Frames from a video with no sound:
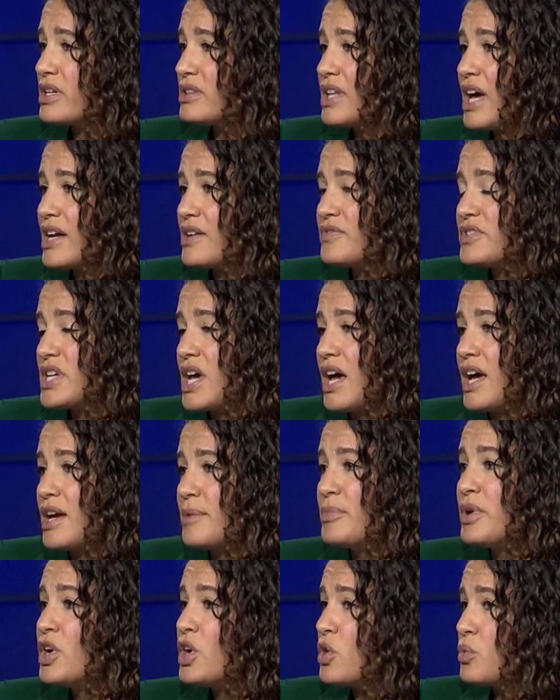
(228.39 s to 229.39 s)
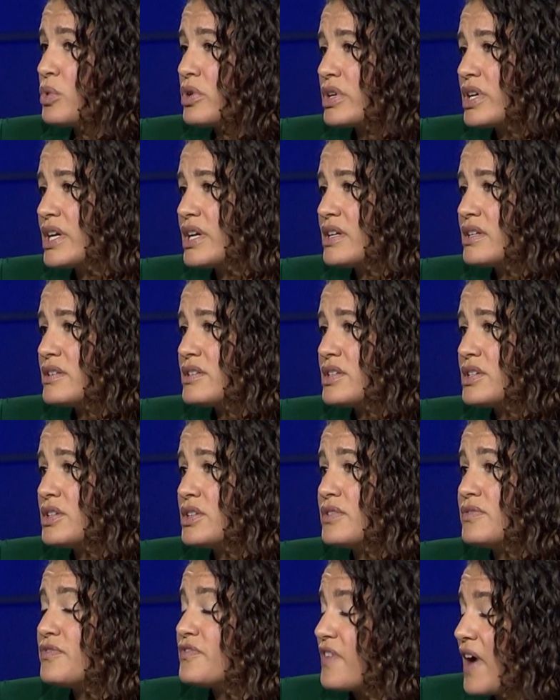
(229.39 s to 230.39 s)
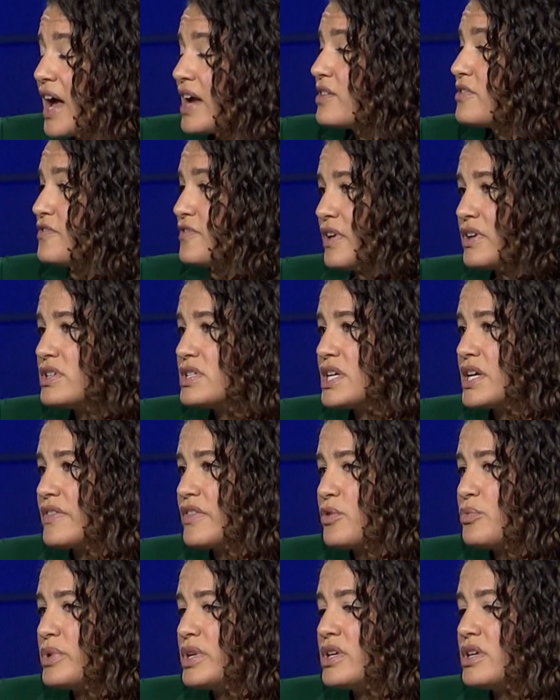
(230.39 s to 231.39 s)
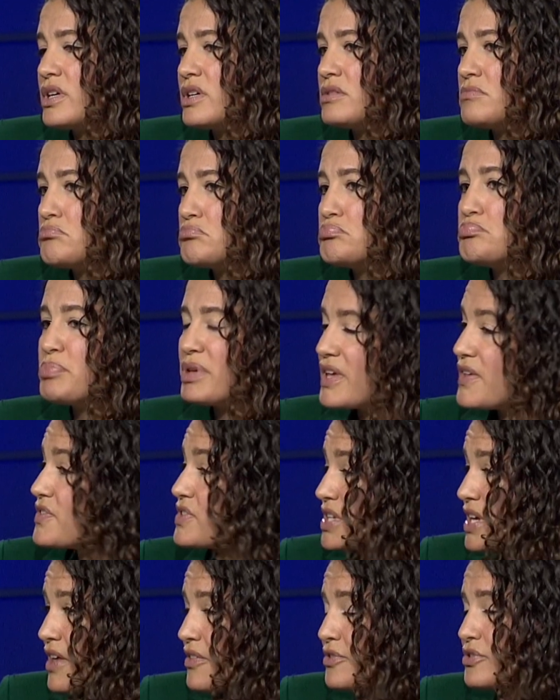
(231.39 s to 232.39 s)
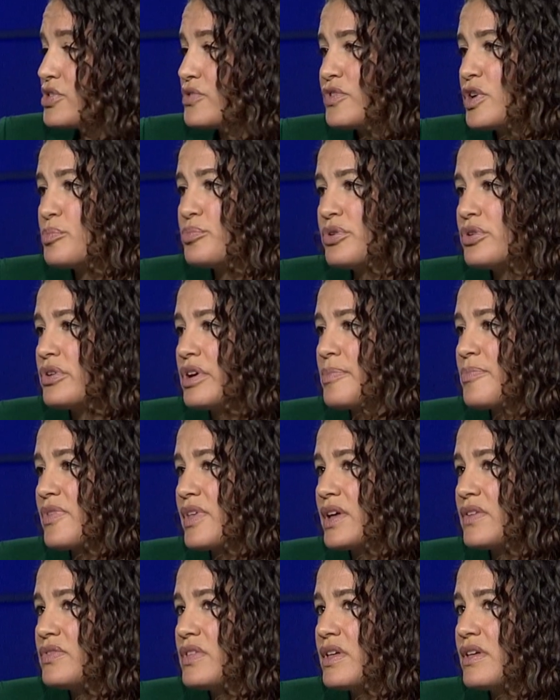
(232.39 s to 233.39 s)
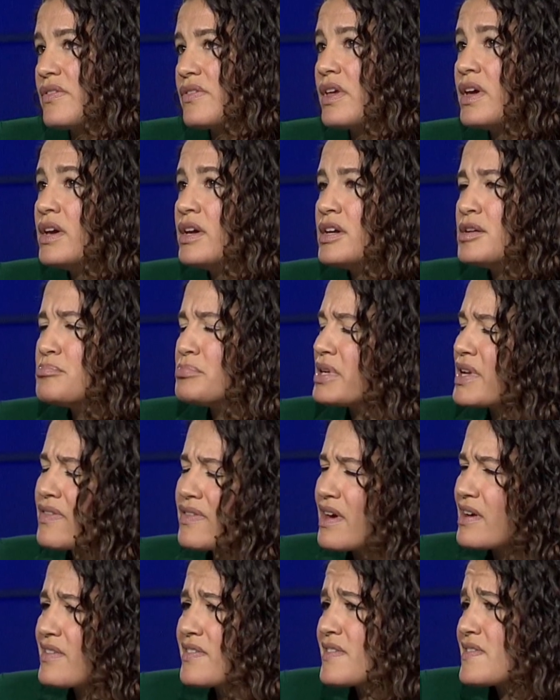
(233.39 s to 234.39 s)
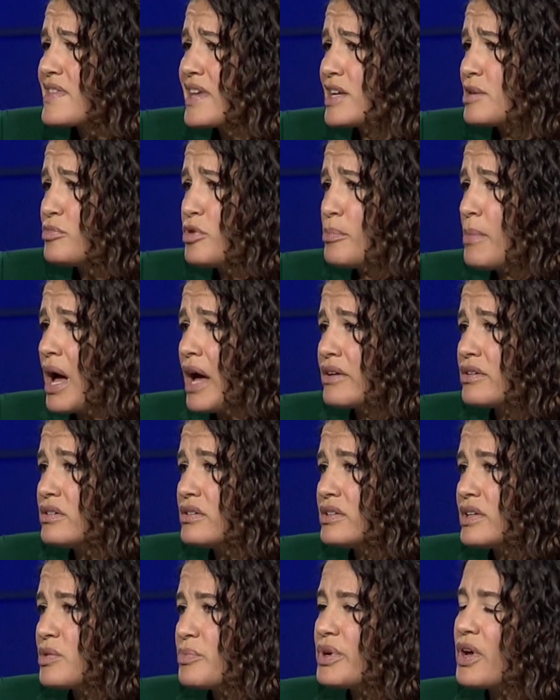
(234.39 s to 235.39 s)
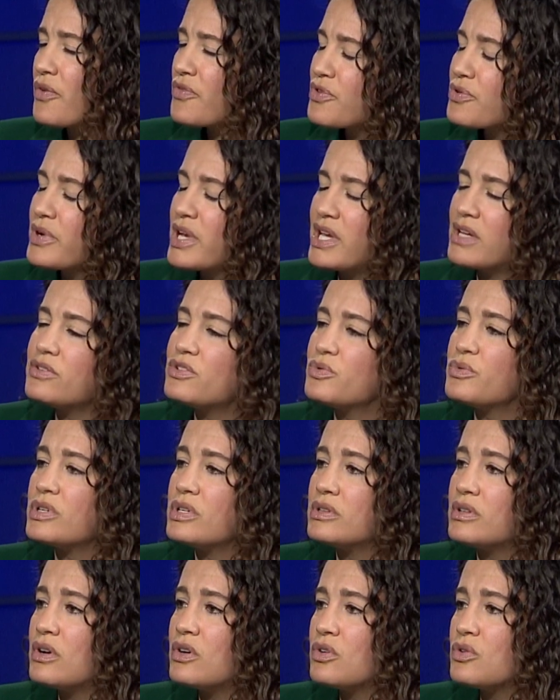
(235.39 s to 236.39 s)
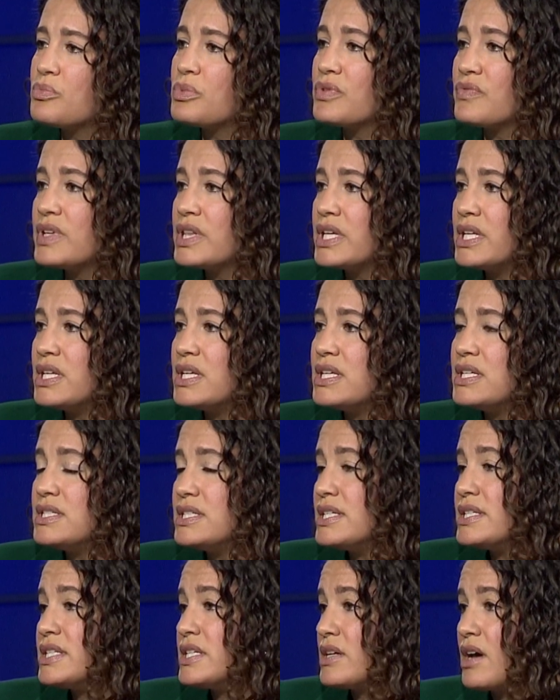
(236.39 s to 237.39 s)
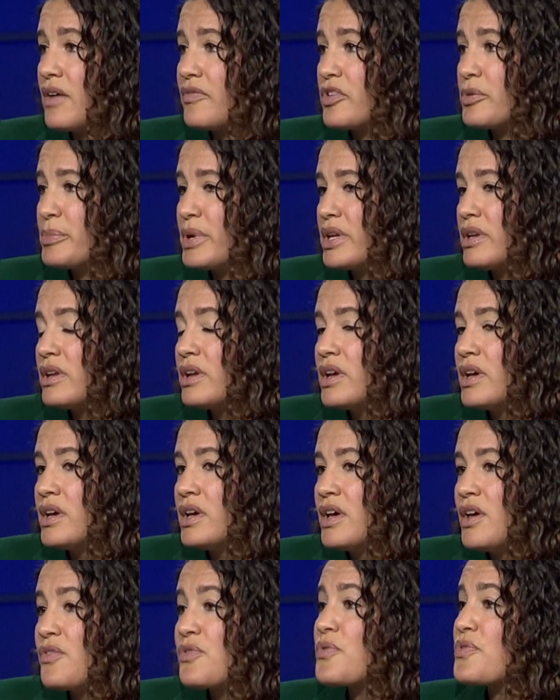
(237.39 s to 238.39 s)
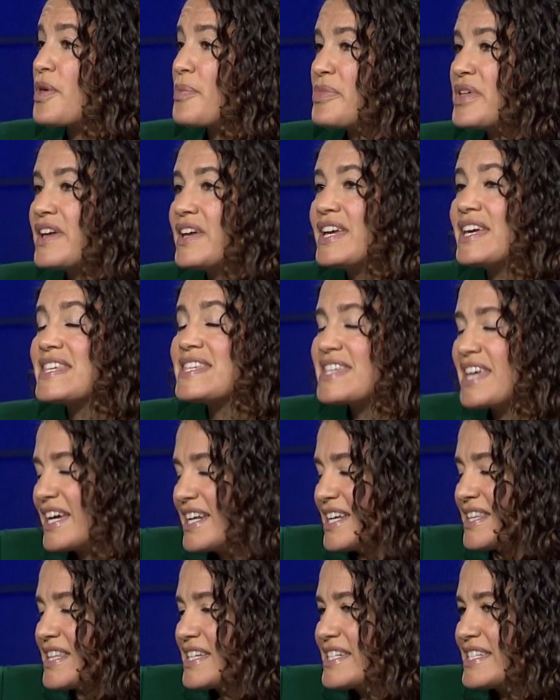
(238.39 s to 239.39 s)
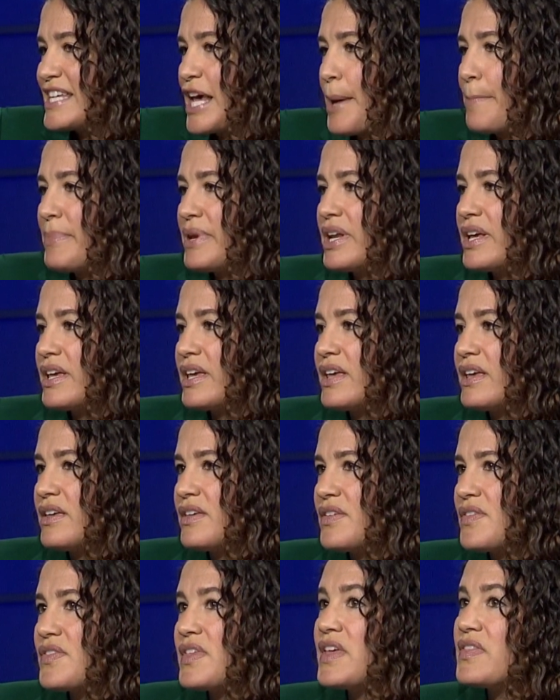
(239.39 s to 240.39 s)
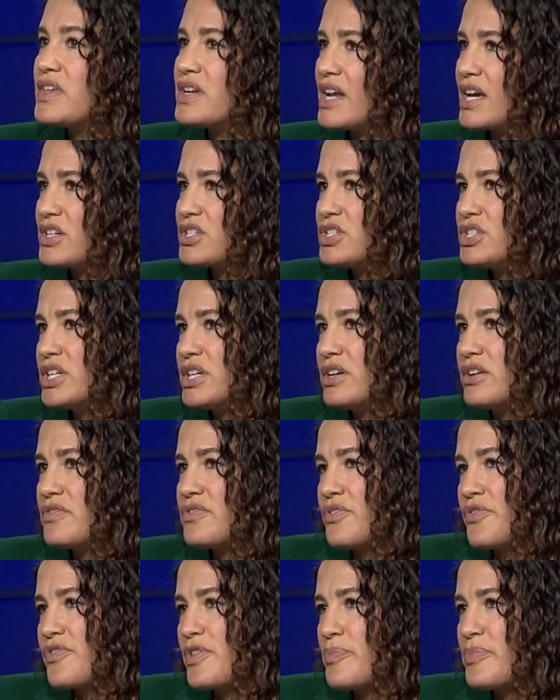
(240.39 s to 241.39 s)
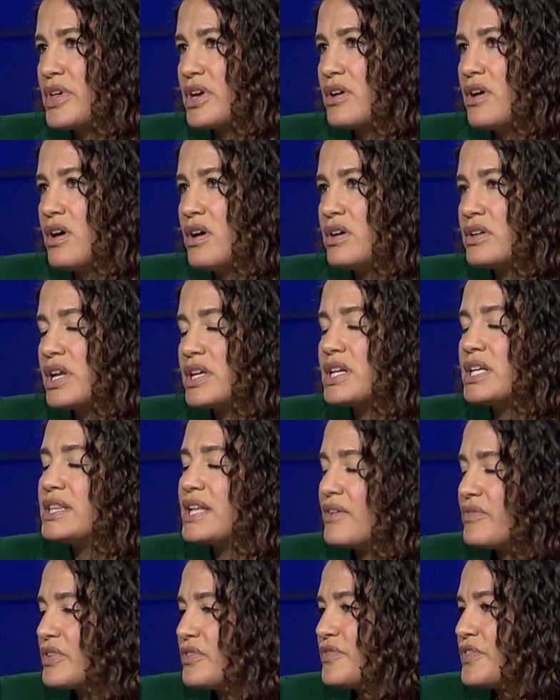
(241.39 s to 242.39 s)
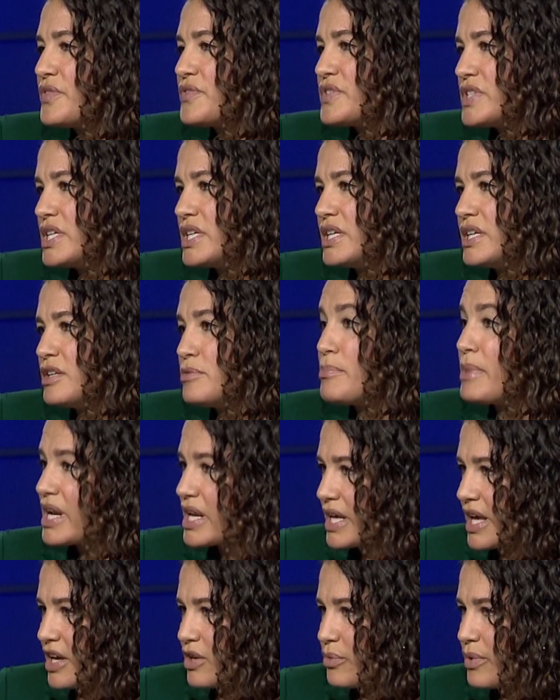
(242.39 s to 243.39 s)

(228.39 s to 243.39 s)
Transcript: a lot of time working to find funding that we can piece together to run programs like these. But it's not a sustainable model, and we also can't do it alone. We really need DC government. So something exciting that is happening is in the next year, there's something called an 1115 Medicaid